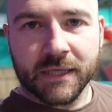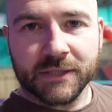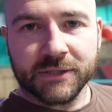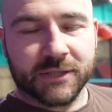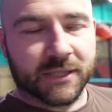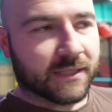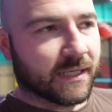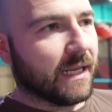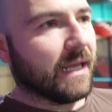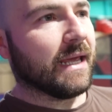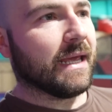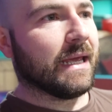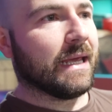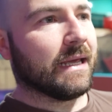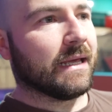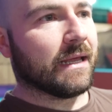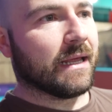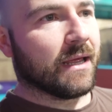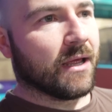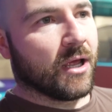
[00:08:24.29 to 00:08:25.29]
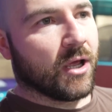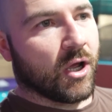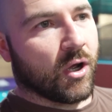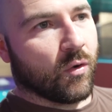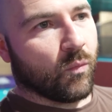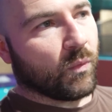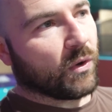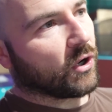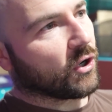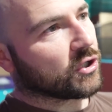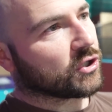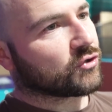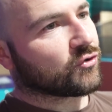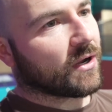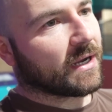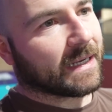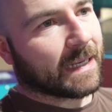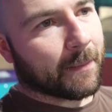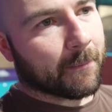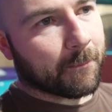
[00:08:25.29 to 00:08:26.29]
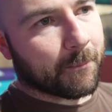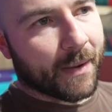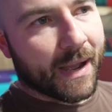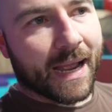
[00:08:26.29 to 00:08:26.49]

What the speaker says: today we're going to try and get